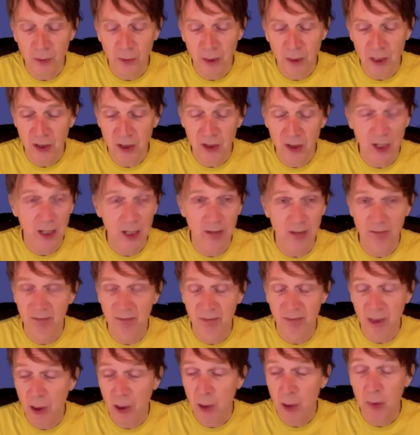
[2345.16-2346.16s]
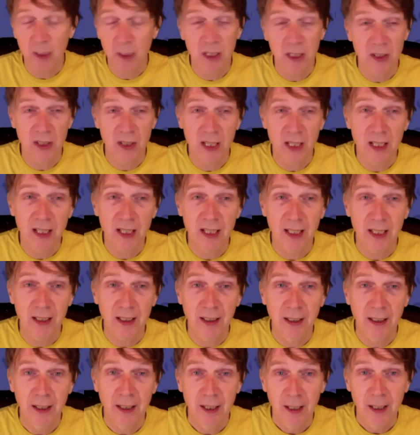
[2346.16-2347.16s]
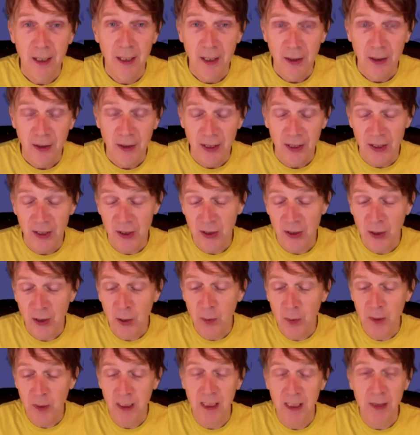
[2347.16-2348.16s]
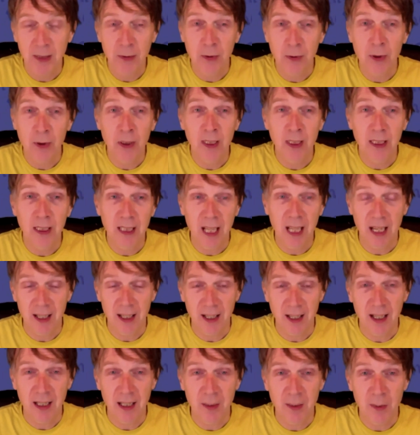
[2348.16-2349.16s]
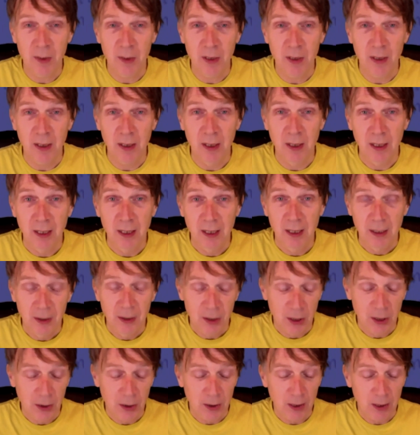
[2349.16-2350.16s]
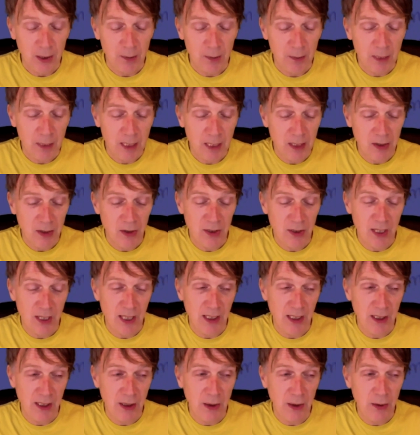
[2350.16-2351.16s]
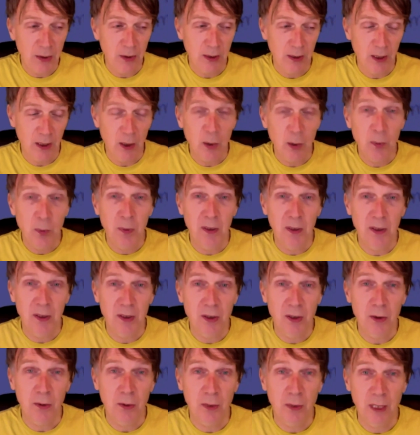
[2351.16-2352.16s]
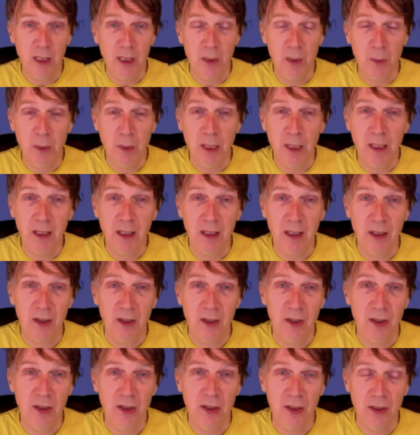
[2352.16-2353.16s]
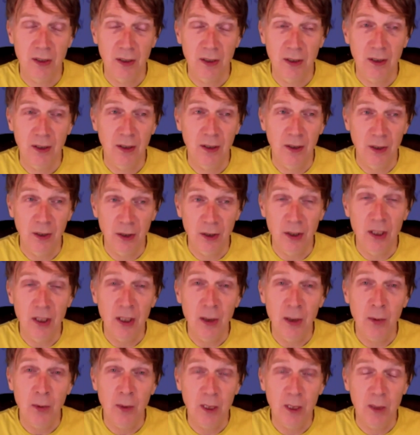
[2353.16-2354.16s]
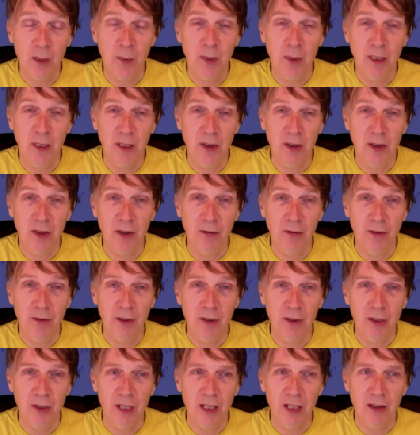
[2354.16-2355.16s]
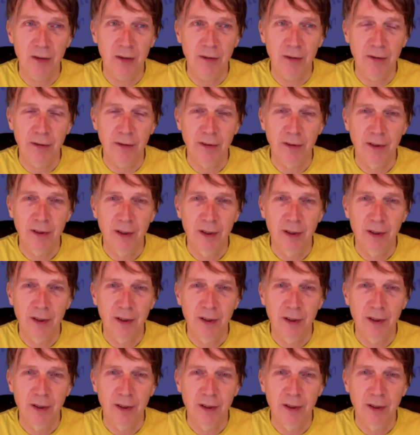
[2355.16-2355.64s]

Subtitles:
is, nobody's in there. There's nobody ruling that anymore. So that means that you're open to experience a new experience of yourself.